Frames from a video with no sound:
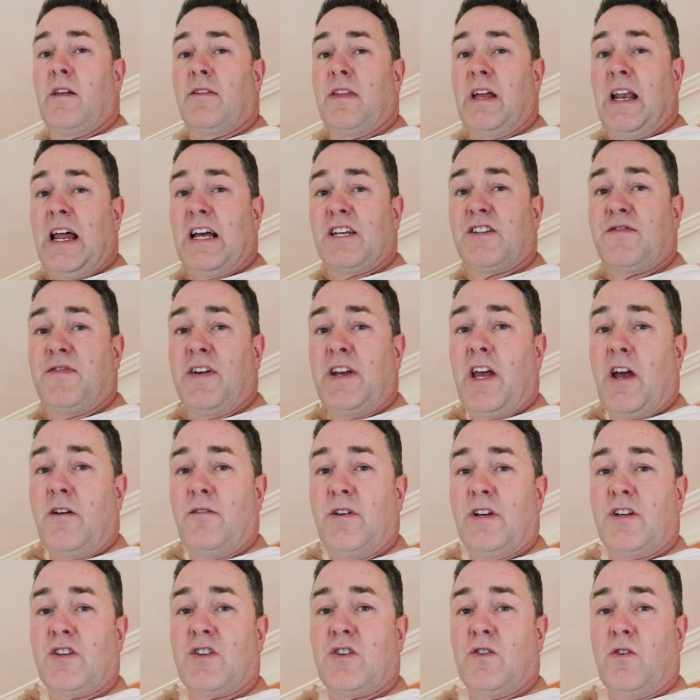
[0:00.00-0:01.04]
the last video
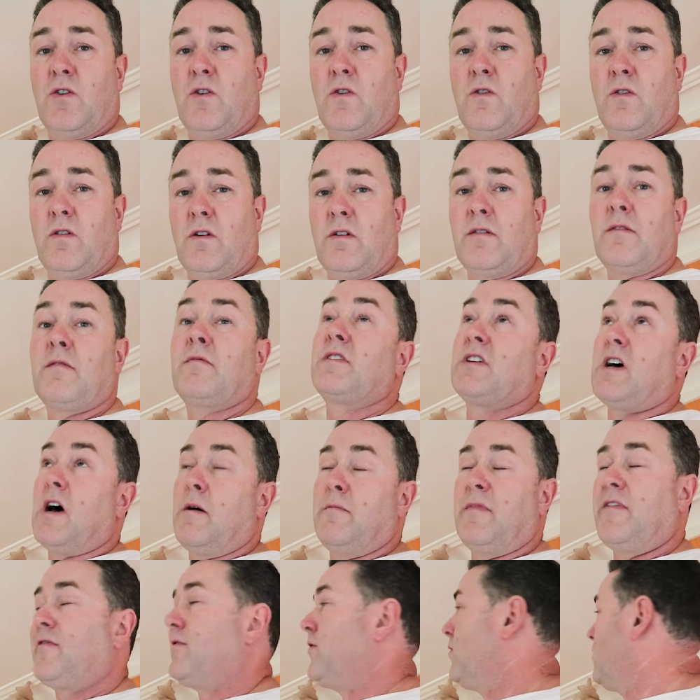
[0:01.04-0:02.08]
you saw, the
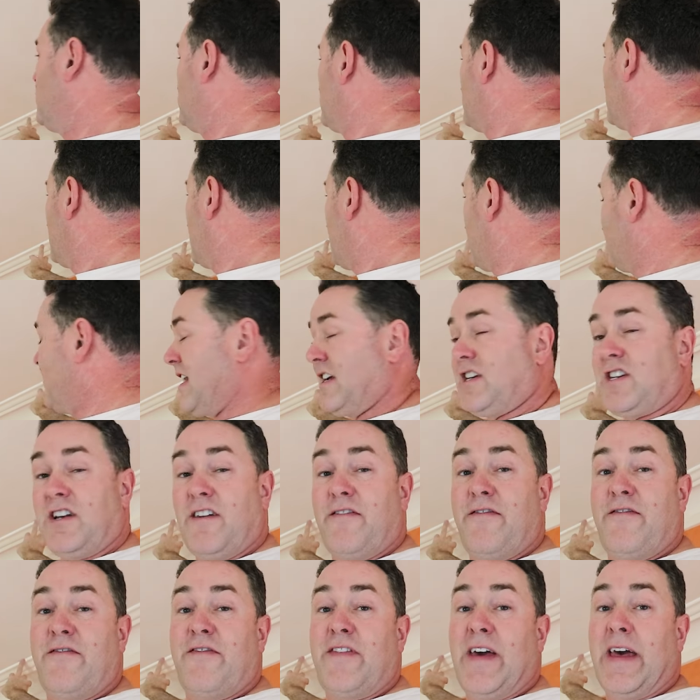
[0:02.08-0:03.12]
time before, I've
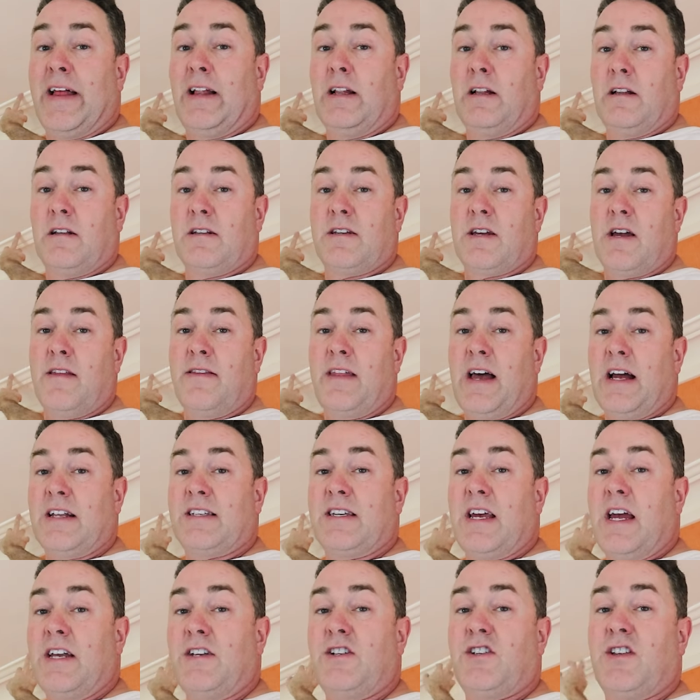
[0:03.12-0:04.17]
actually filled
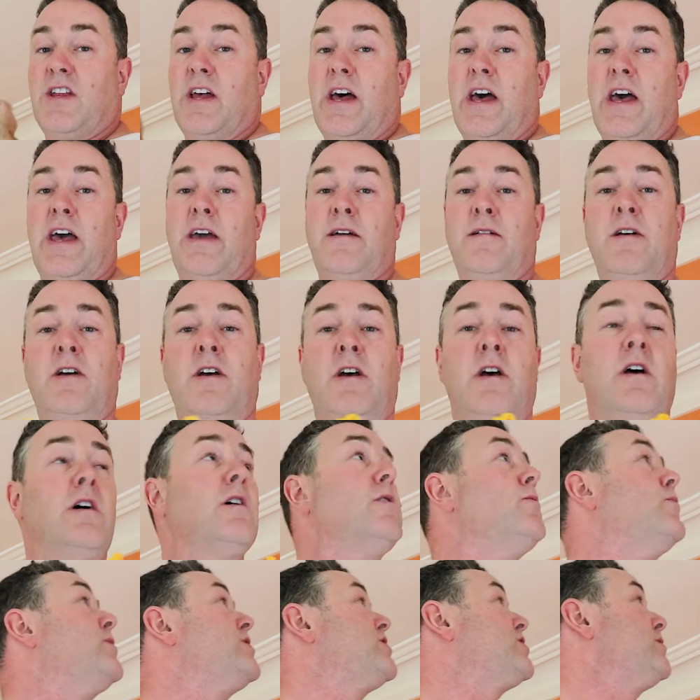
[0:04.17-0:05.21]
that edge there
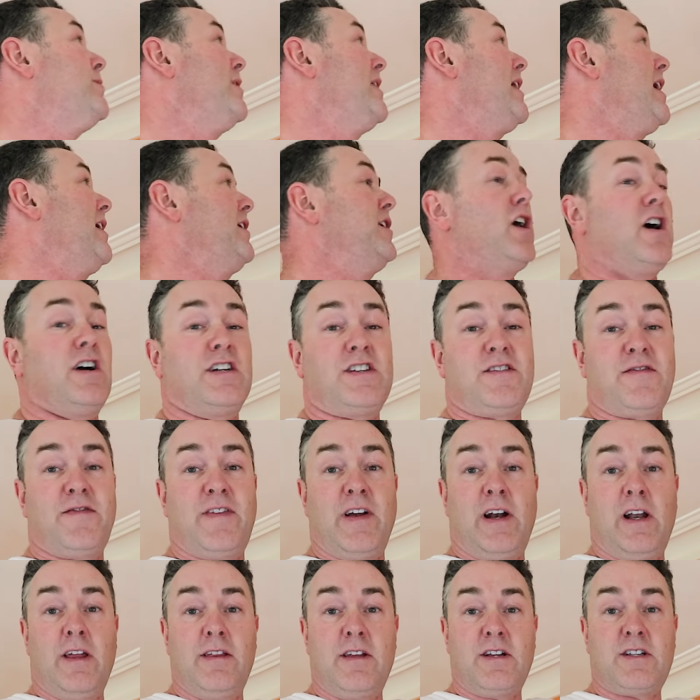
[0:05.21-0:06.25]
with some of that nice
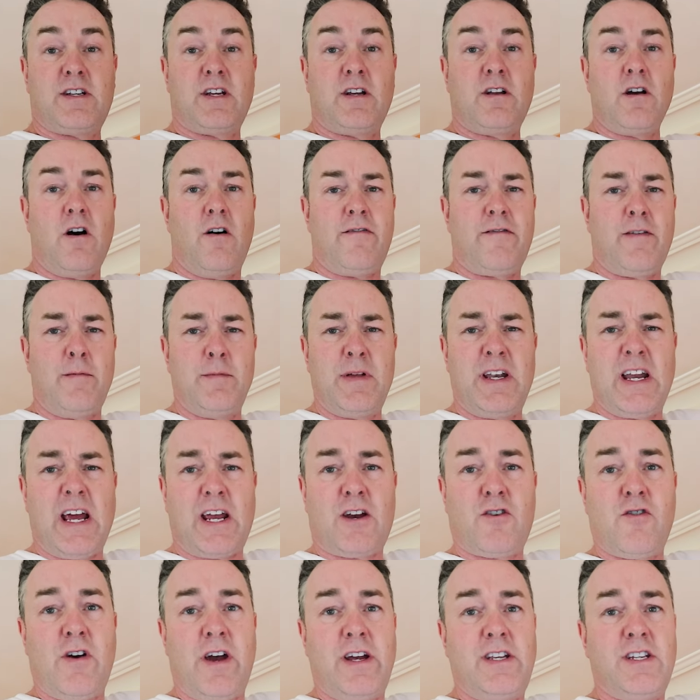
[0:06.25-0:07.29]
filler that I got from the
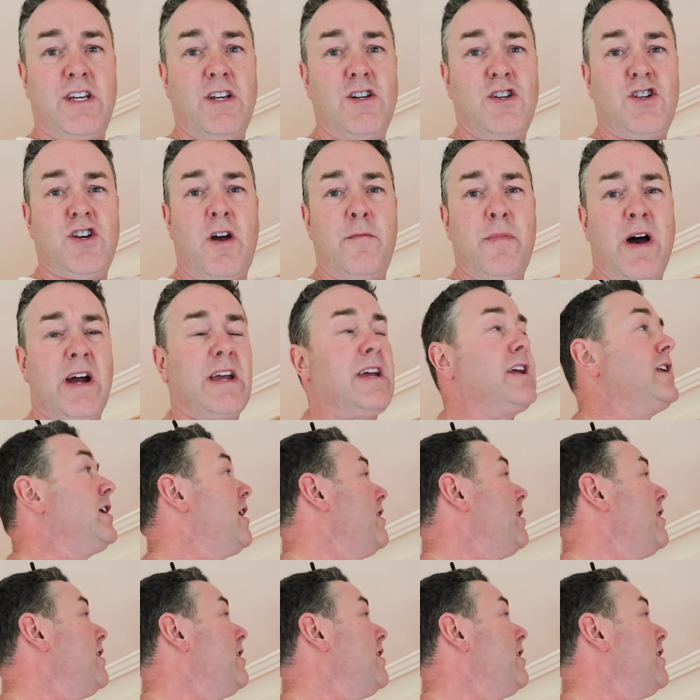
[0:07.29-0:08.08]
decorating show back in